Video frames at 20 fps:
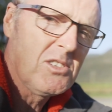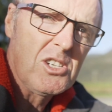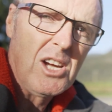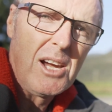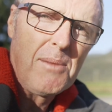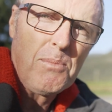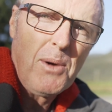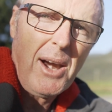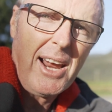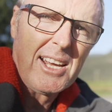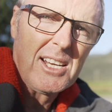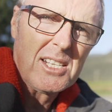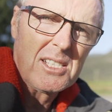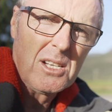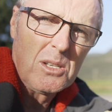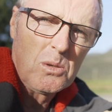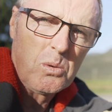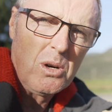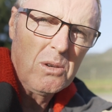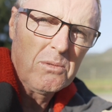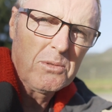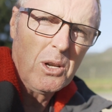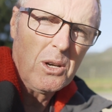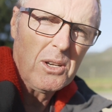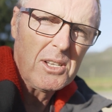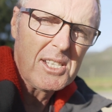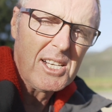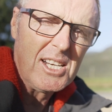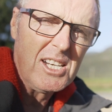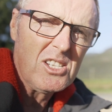cheap brackets at
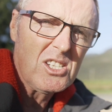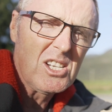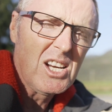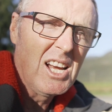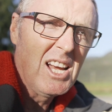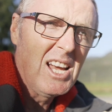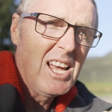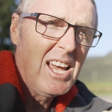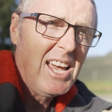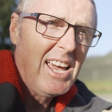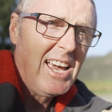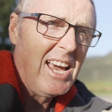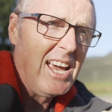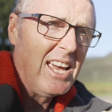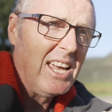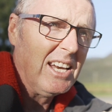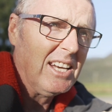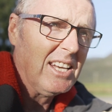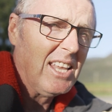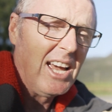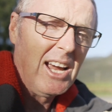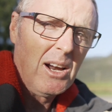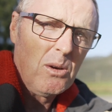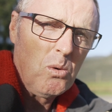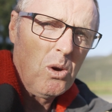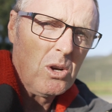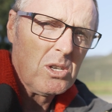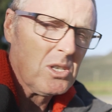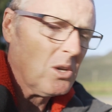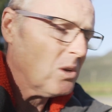$12 each and they are
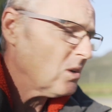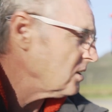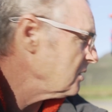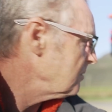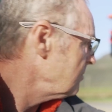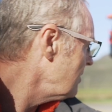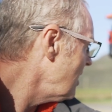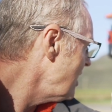rock solid.